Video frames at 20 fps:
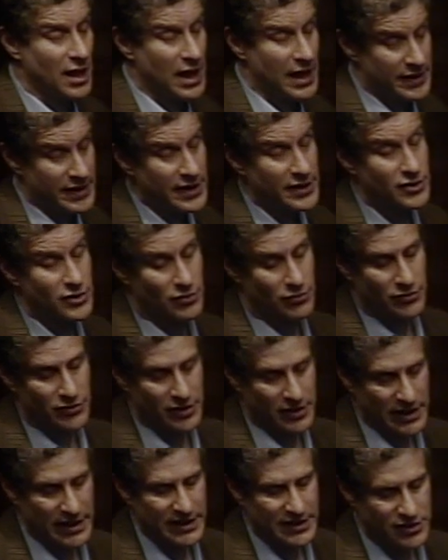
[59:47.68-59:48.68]
I think the,
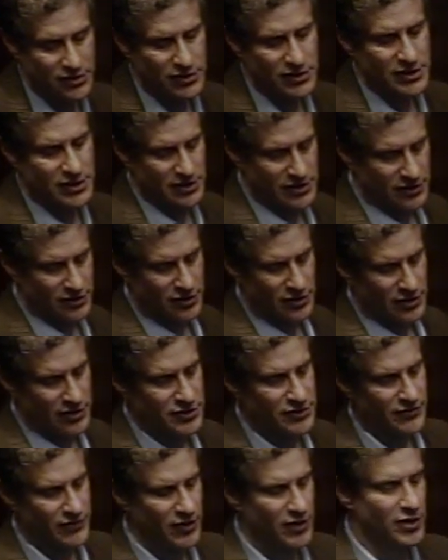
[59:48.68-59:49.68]
the, it's a
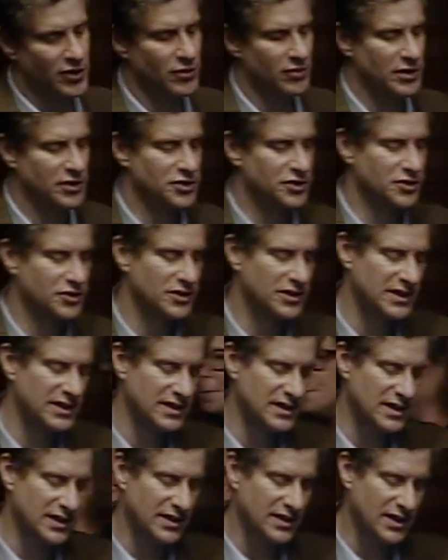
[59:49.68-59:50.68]
it's a very good question. So the
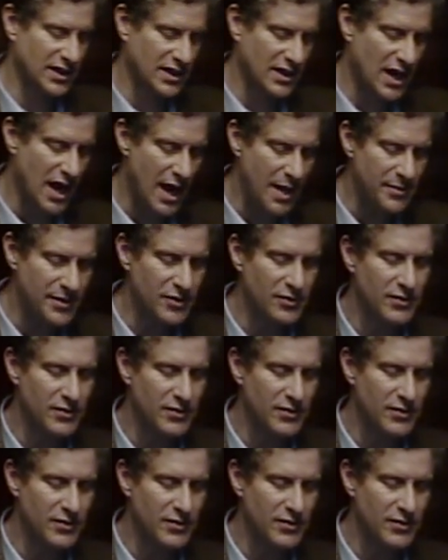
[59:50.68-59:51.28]
the common